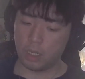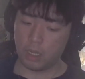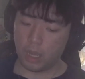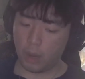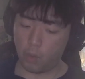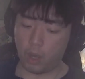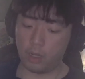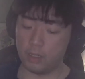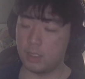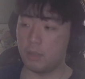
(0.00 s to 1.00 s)
I
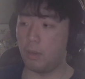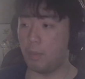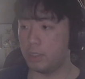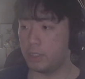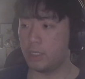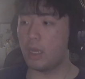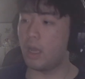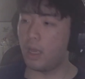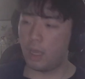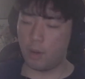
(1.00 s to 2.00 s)
want this to be budget.
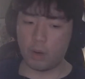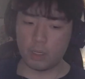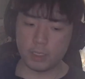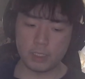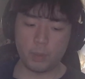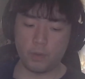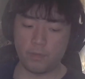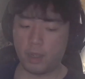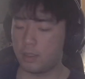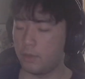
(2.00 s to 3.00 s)
Hey, I want this to be
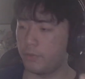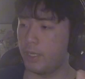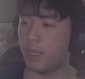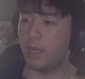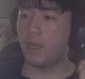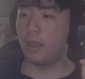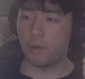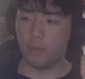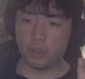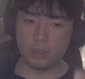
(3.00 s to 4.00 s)
effective. Hey, I
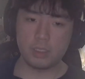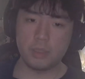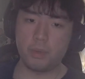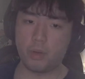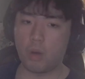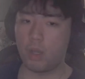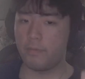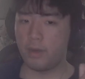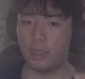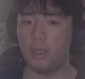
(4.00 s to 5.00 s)
want this to be
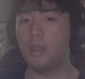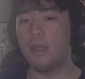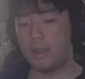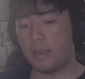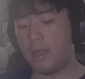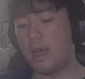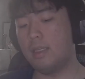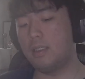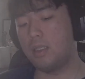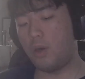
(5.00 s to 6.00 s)
qualified.
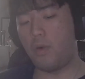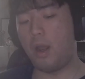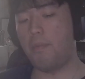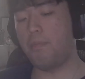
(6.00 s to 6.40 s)
That's the red